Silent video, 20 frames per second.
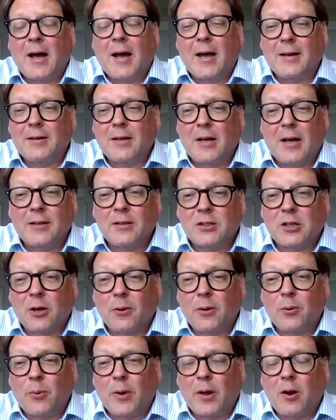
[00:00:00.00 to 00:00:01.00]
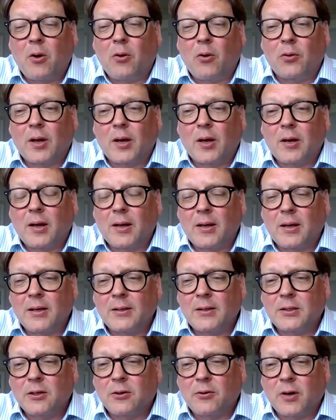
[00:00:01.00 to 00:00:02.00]
And so it went on, and
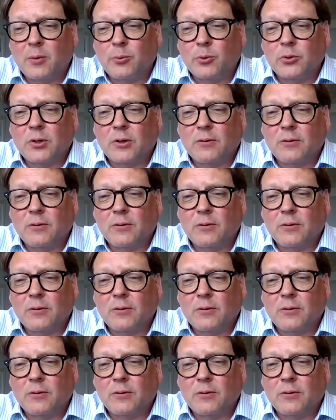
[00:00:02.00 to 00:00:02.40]
it's incredible.